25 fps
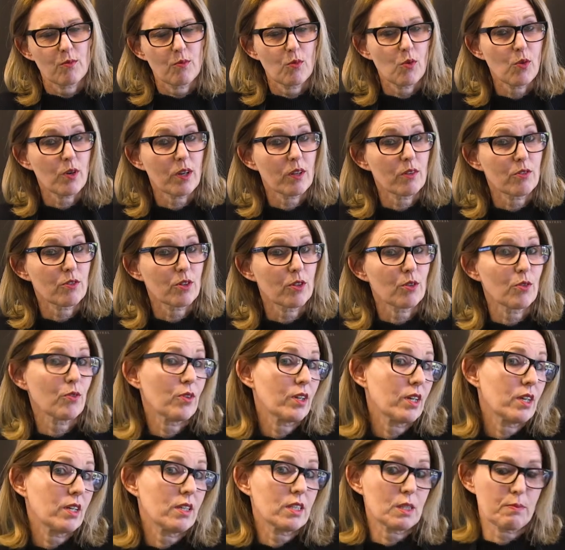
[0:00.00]
walking through
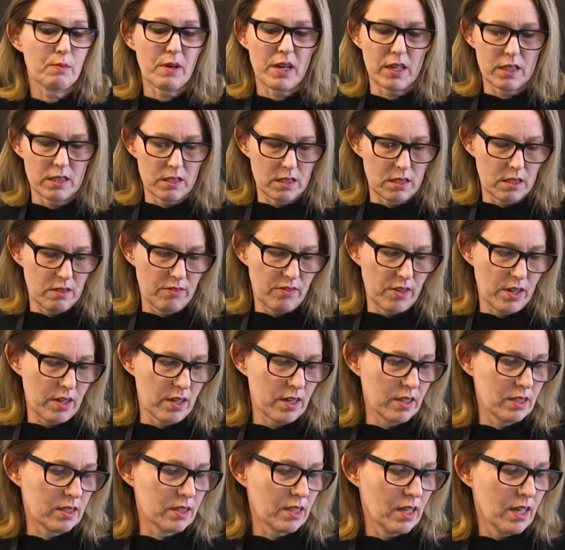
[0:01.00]
the spices
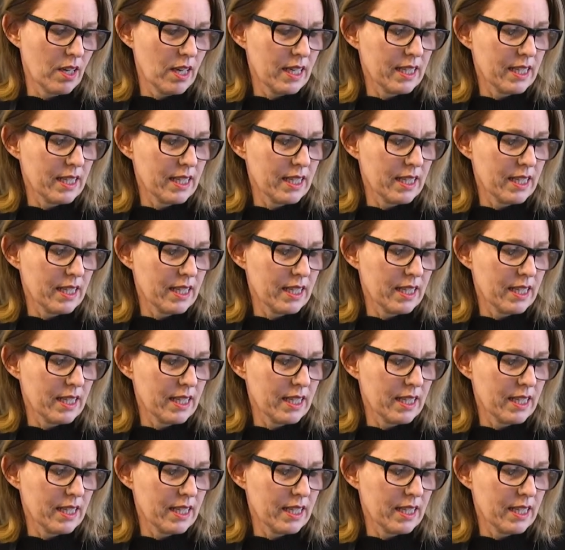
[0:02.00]
first.